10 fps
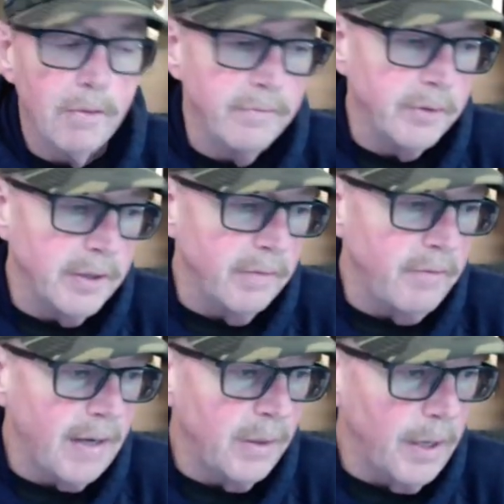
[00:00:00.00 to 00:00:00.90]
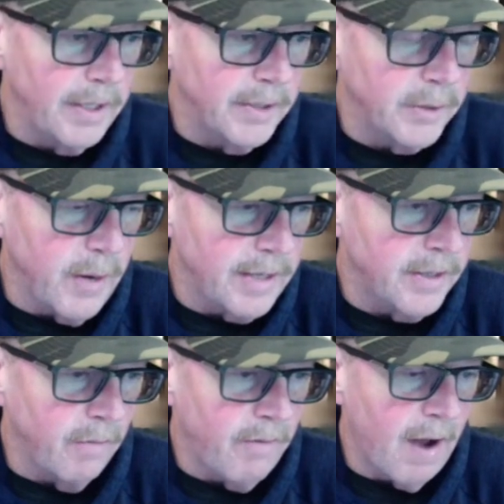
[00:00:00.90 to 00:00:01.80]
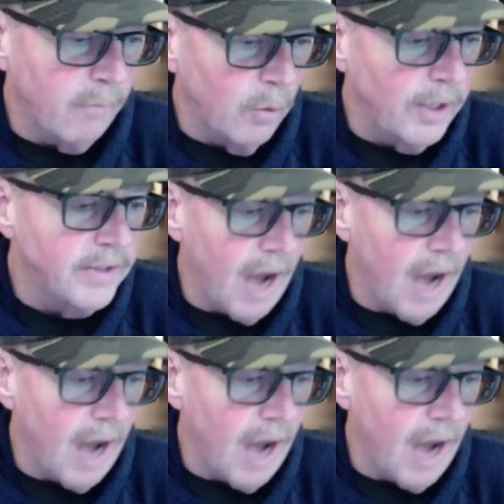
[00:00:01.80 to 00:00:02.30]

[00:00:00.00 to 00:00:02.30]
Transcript: If they're going to find a way to scratch out five wins,